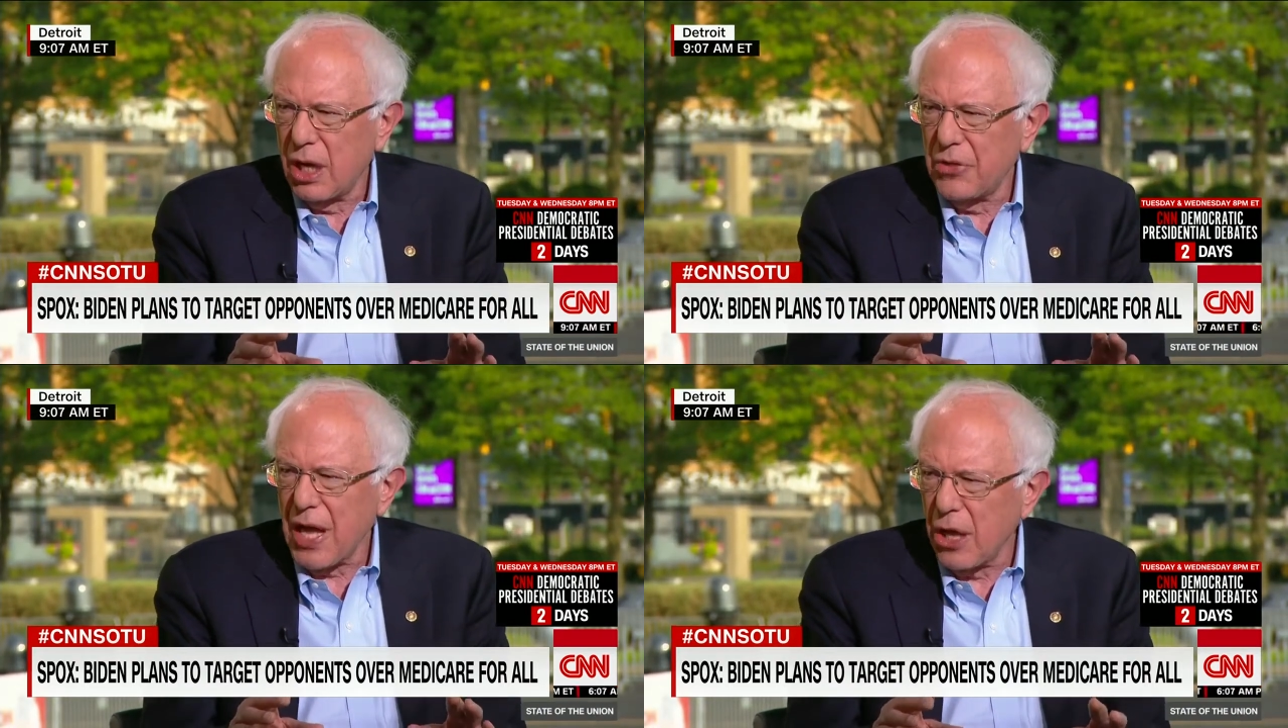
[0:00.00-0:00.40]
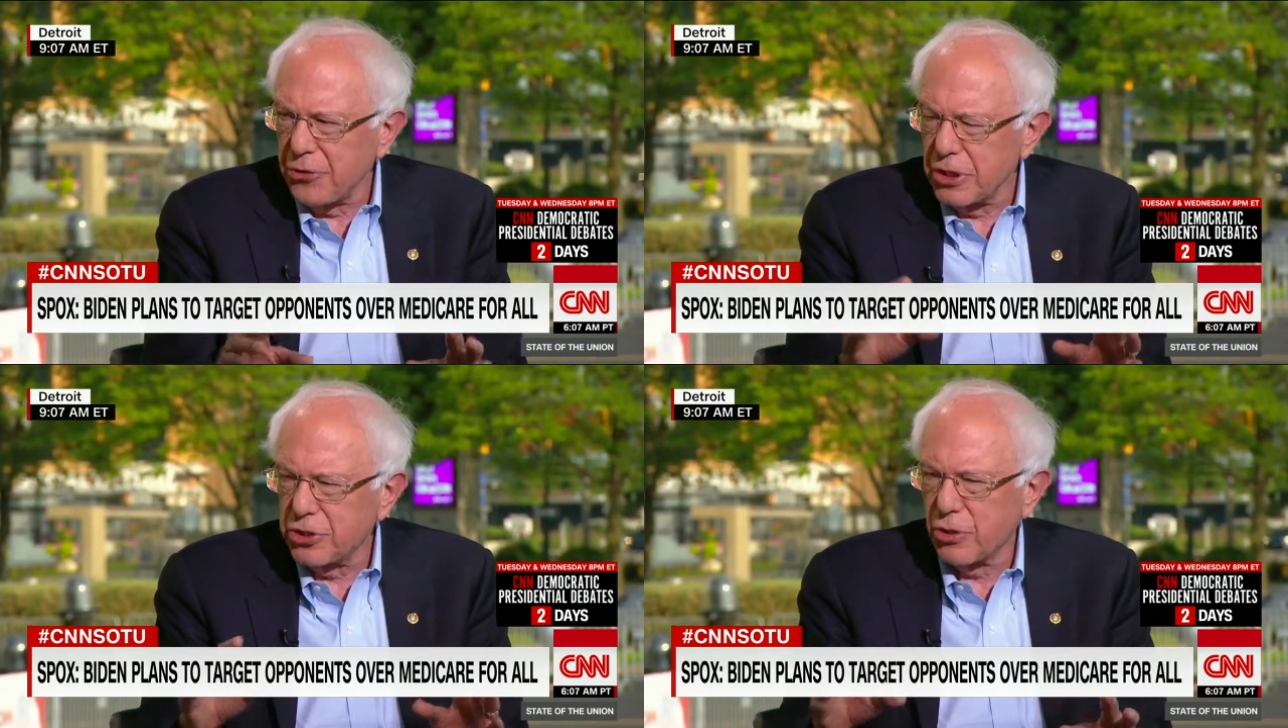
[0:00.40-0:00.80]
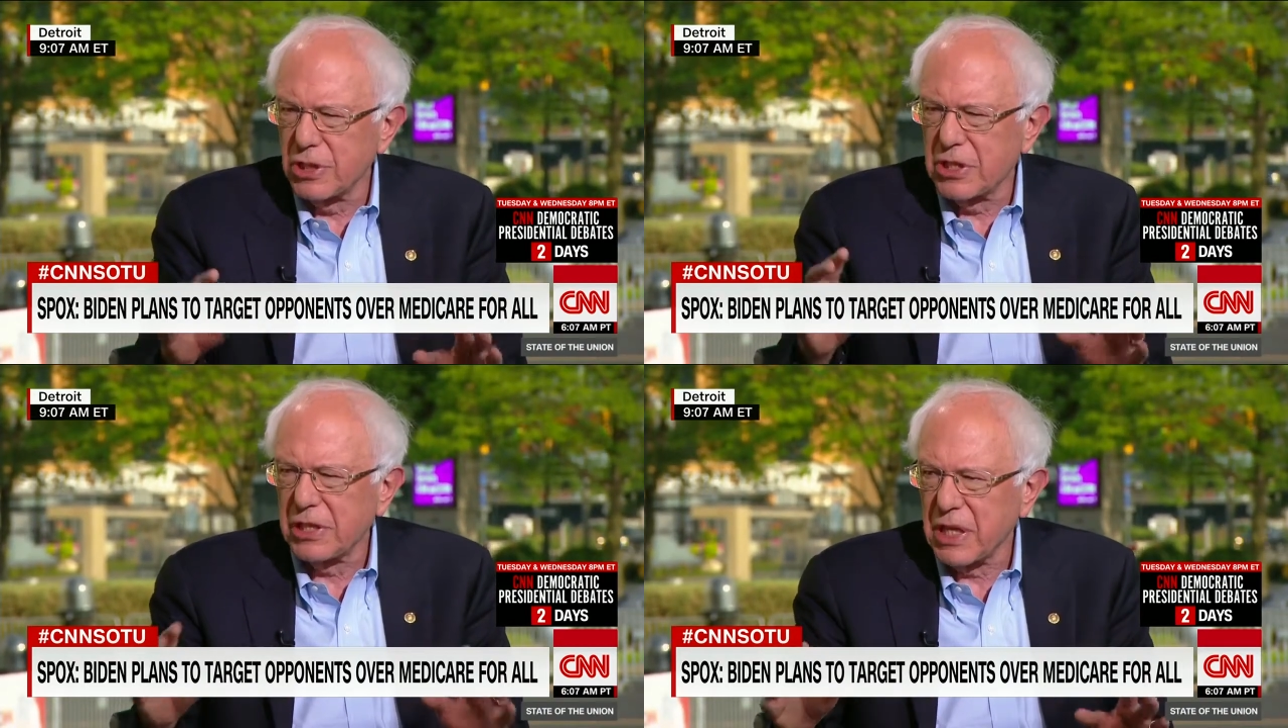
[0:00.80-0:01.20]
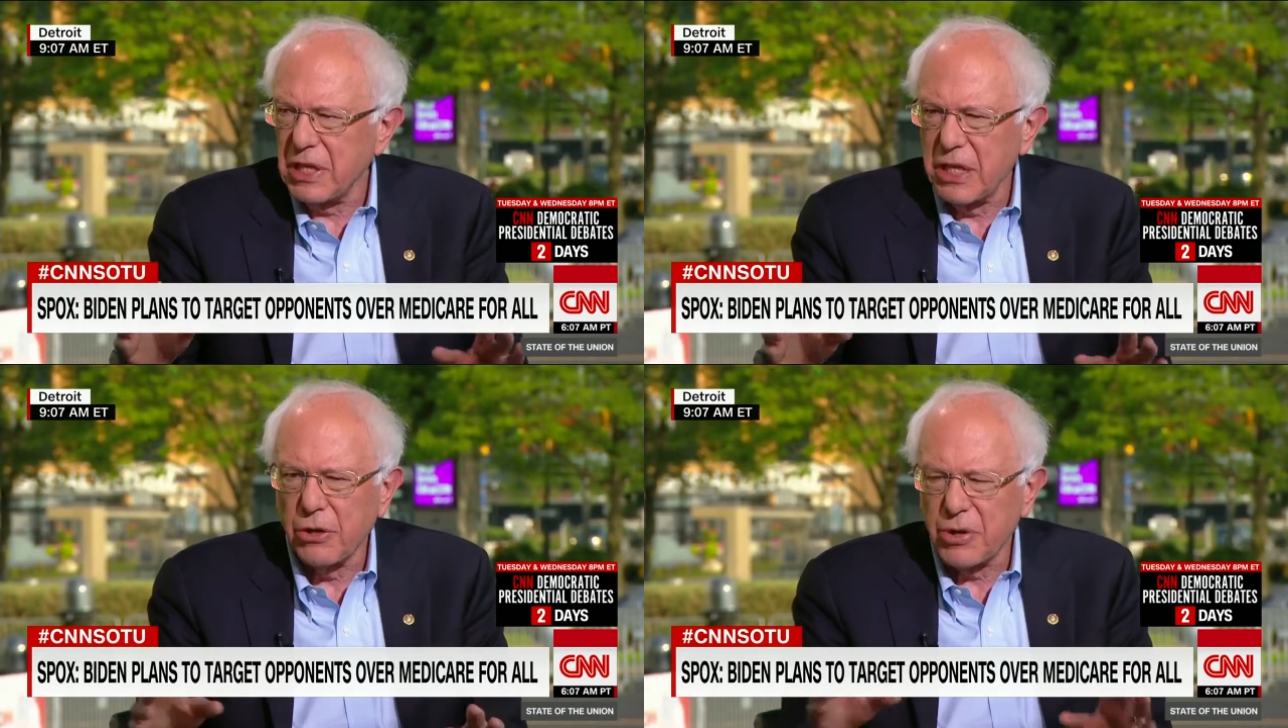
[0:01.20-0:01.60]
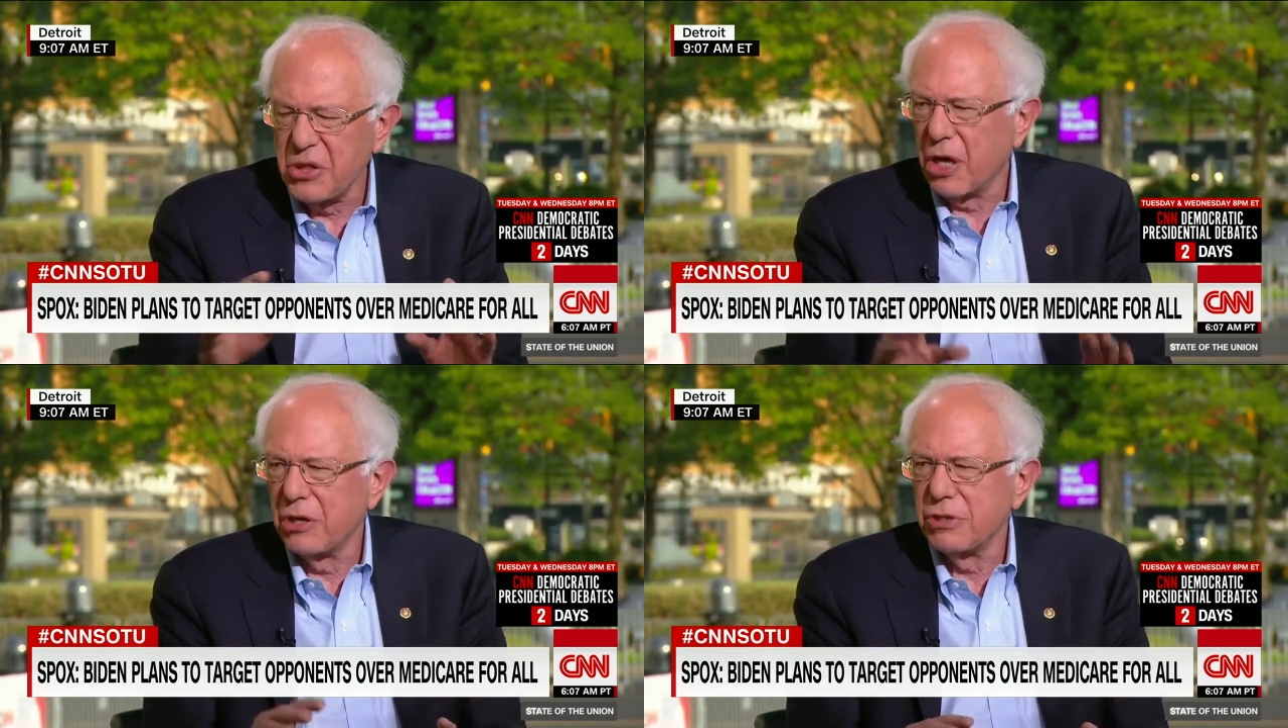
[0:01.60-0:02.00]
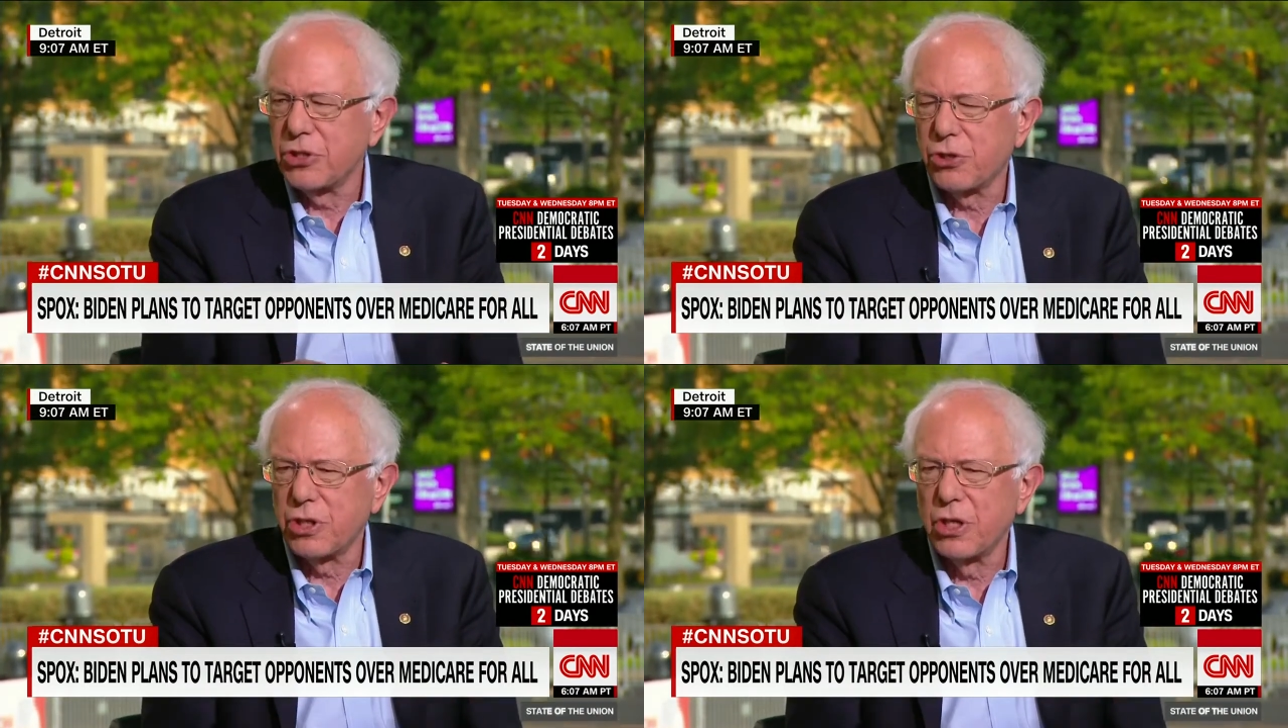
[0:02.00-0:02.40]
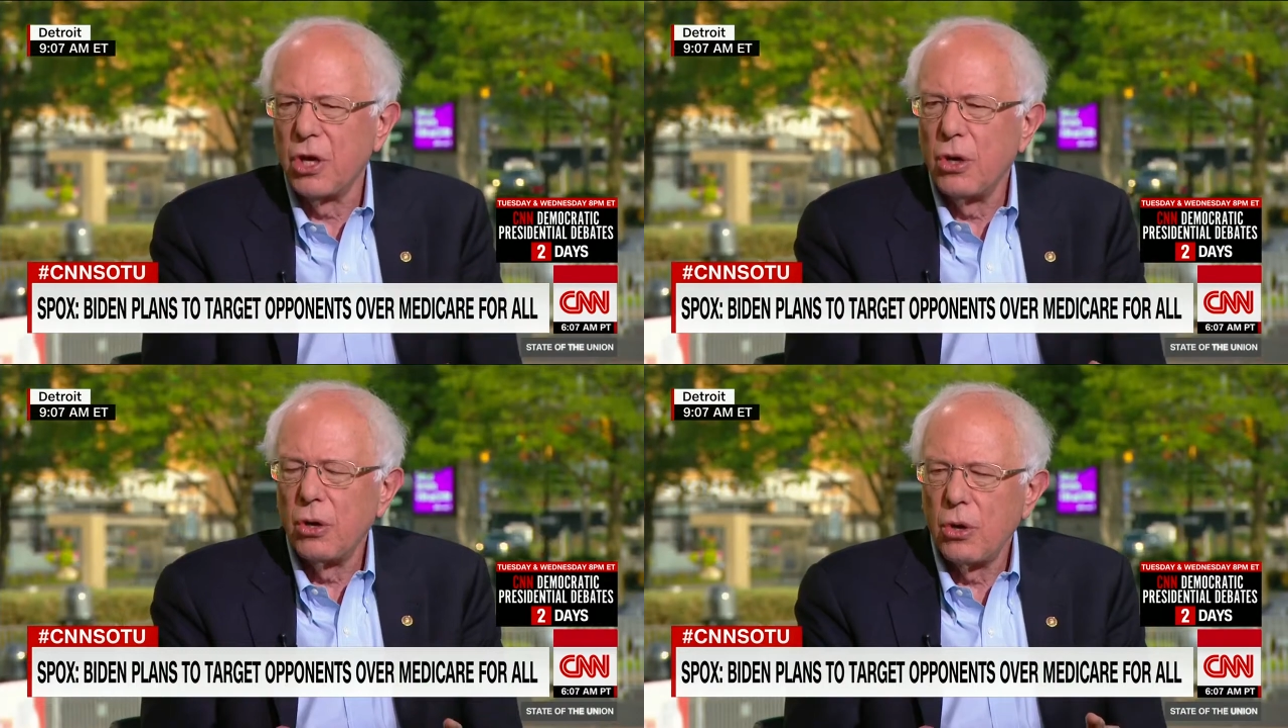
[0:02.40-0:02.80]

uh, the health insurance that they need. They're either uninsured